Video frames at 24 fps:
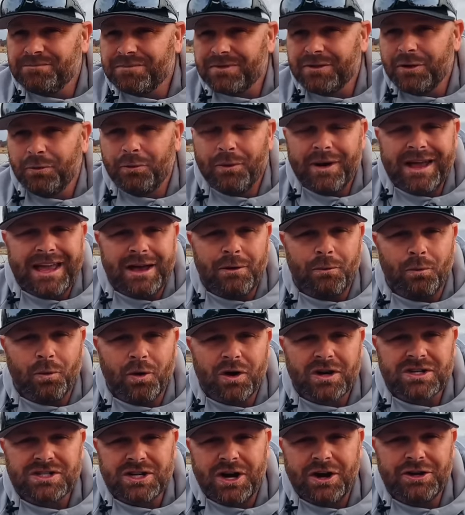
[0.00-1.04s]
way it
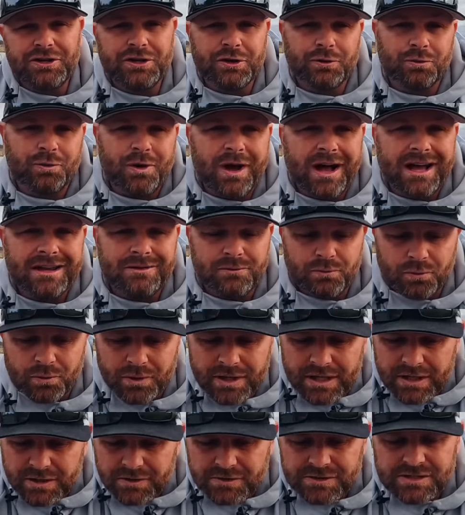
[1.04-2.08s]
works on your rod and
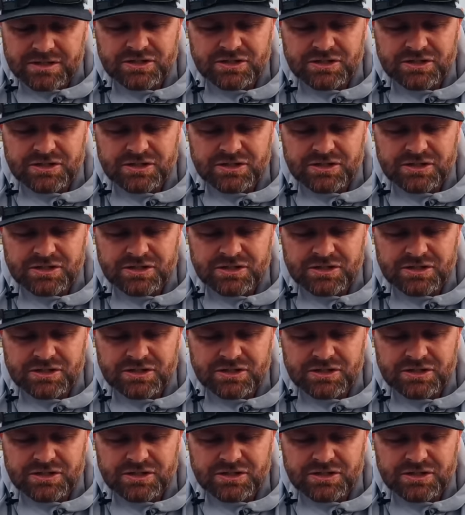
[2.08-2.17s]
reels.